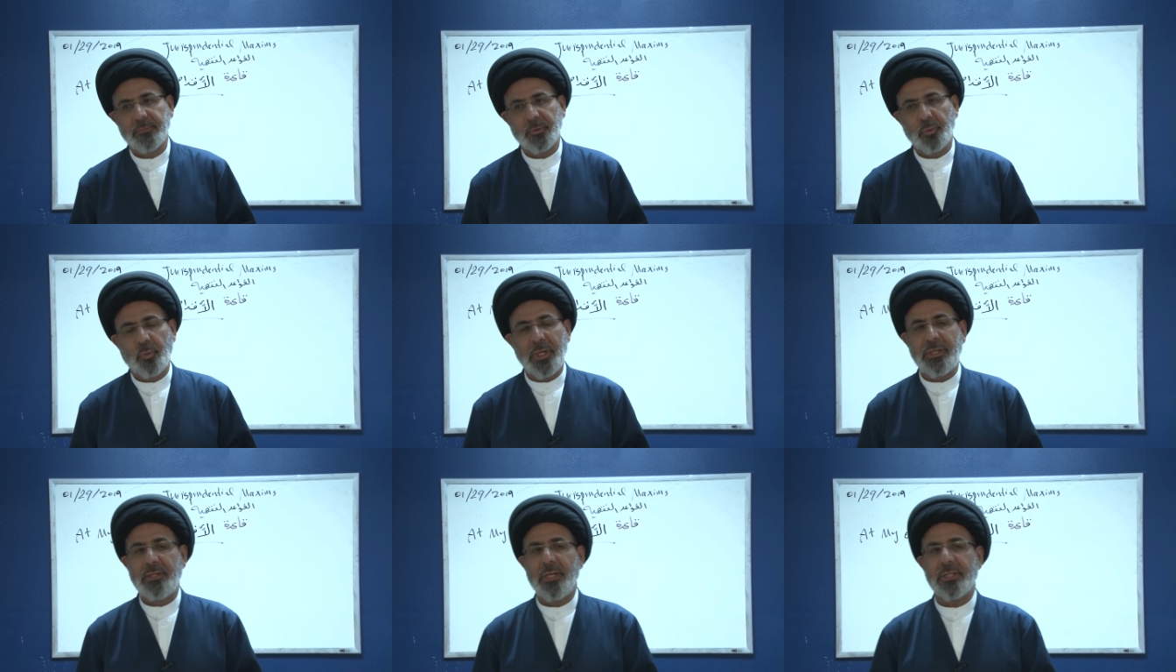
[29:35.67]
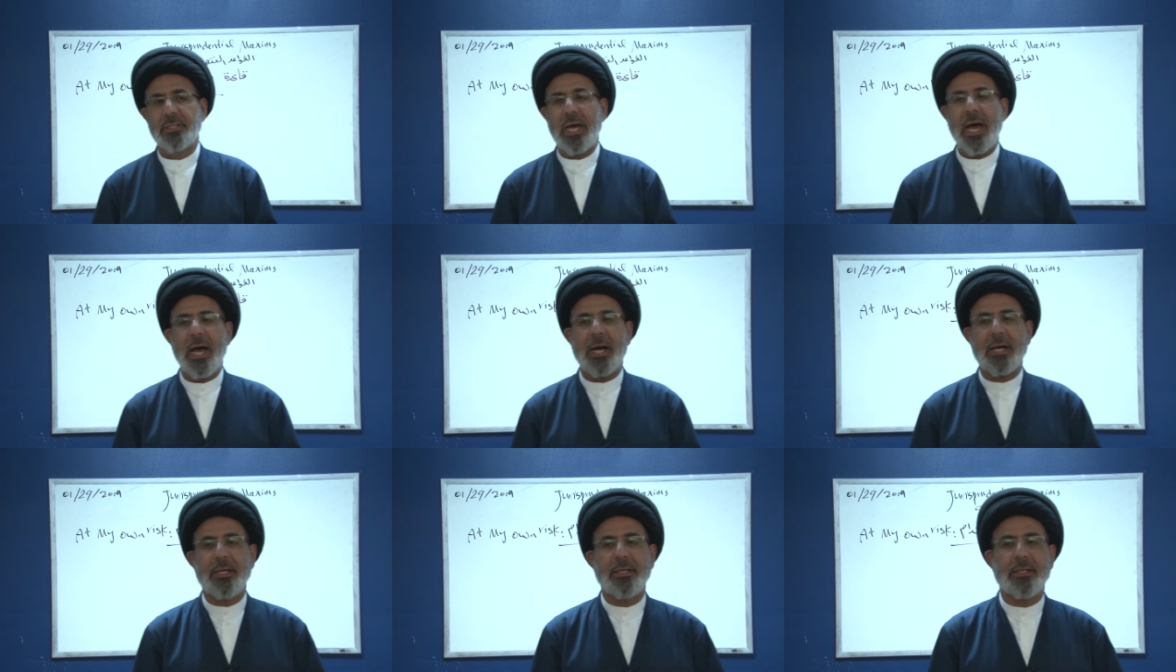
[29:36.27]
What does
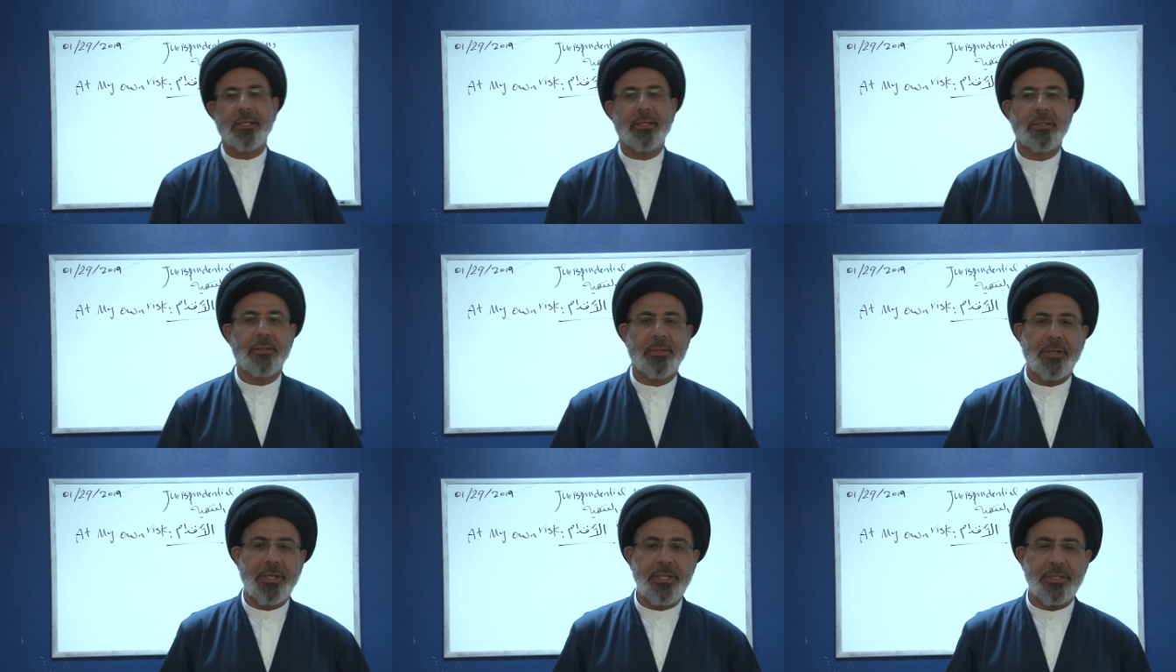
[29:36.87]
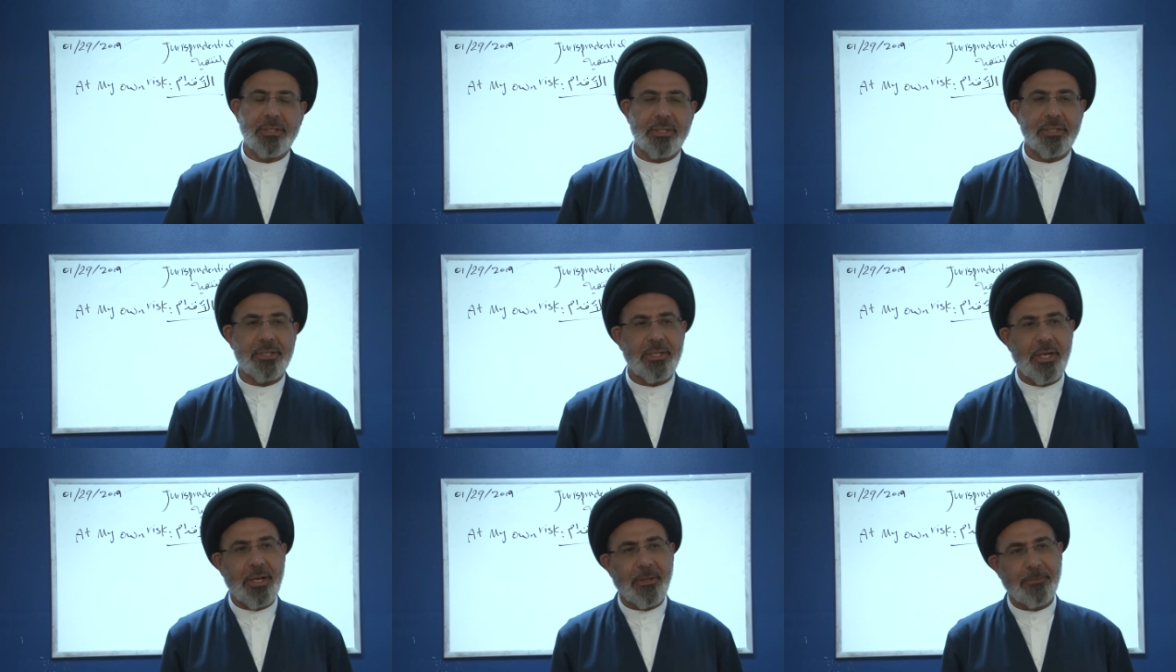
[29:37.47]
aql, reason,
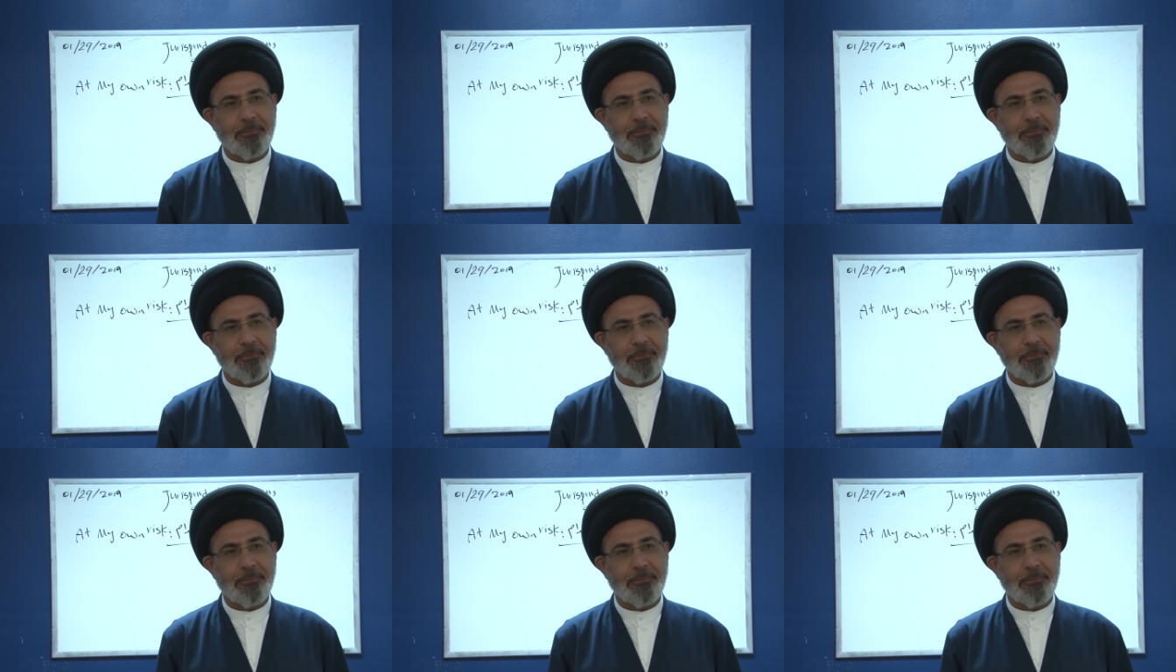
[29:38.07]
say?